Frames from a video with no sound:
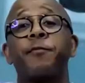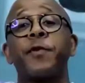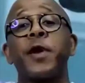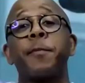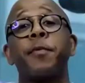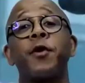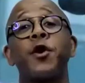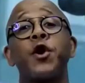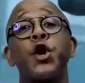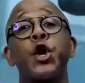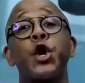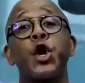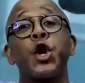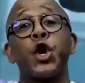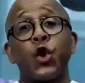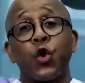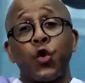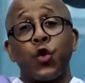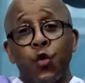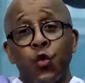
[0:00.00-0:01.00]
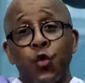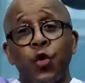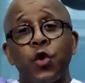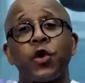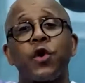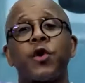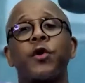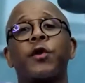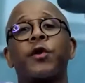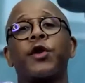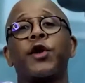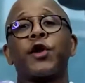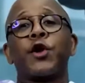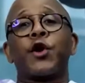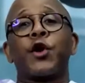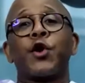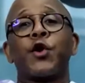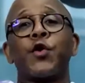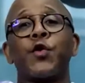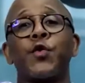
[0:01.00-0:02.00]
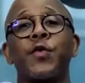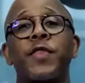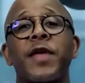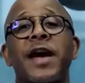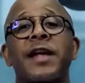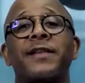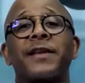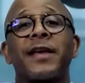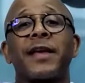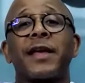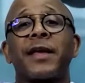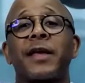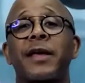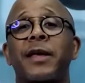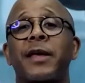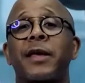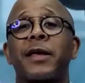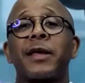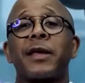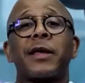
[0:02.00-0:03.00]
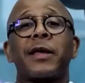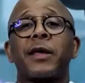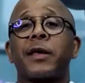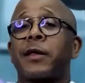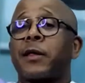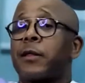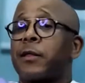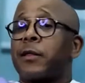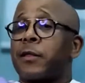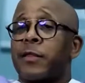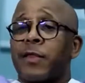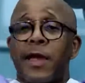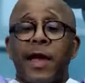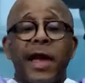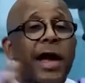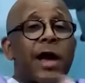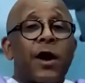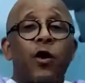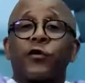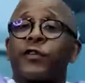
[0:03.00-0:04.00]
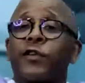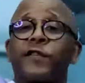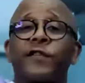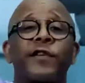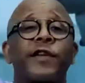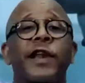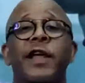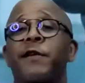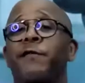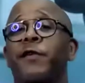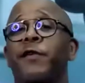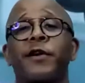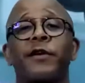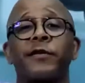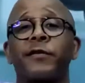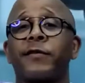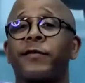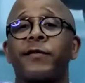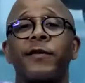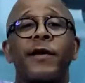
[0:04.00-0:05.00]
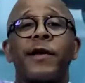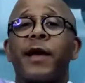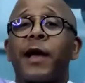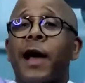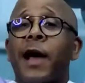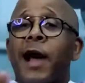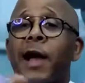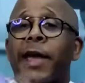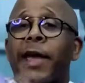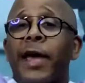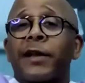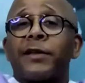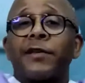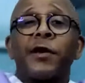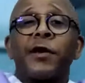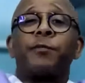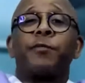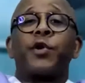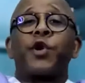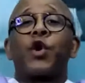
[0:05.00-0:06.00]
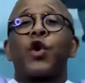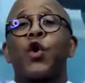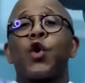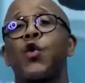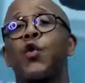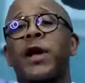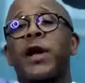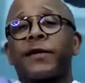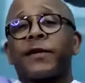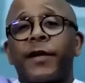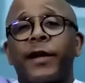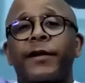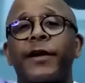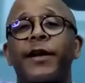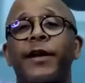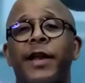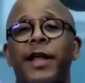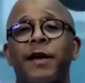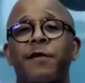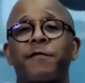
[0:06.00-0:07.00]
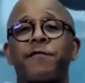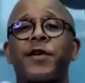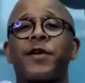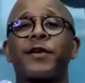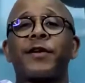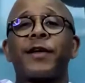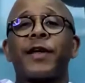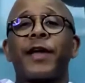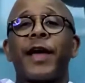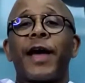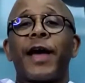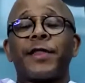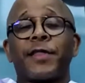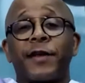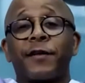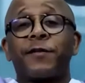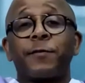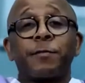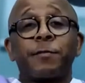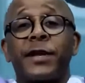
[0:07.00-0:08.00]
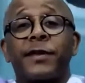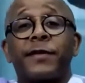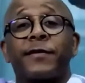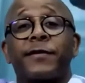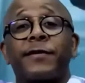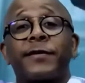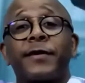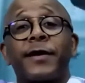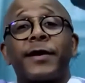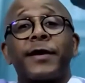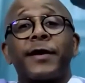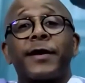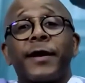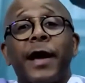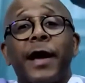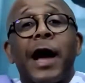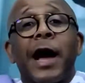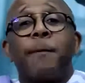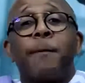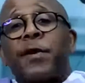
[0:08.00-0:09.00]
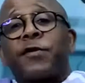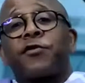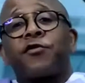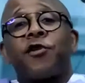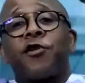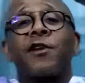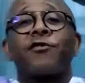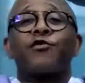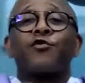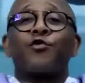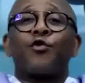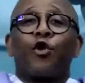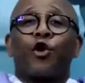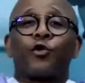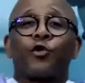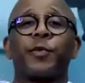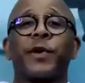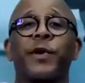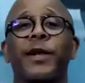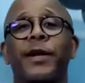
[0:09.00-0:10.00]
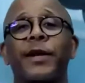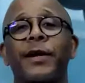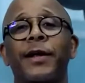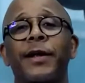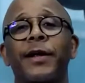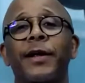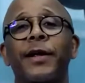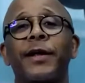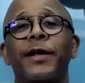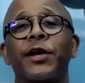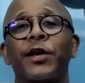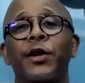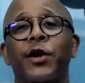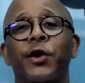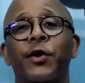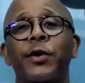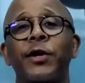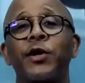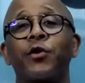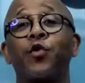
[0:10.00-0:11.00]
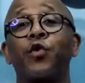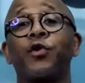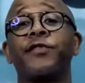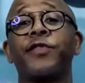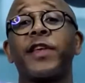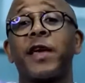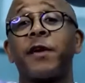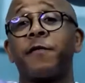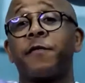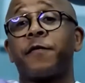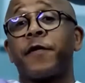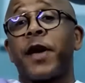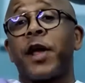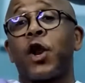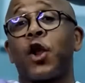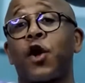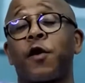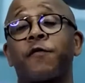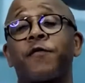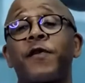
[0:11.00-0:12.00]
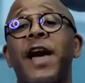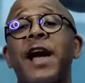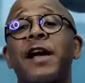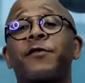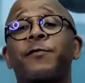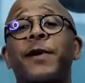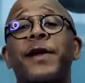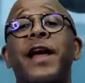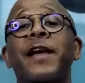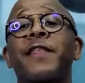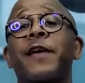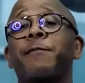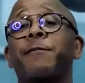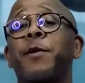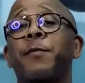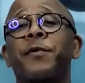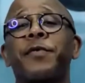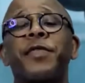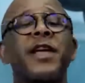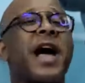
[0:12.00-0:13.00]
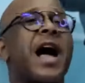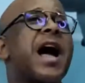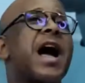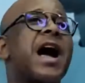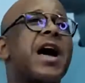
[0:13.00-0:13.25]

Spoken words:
people know, that their oxygen levels are getting below a certain level, and this means I must rush to hospital, it will save a lot of lives. But other people think,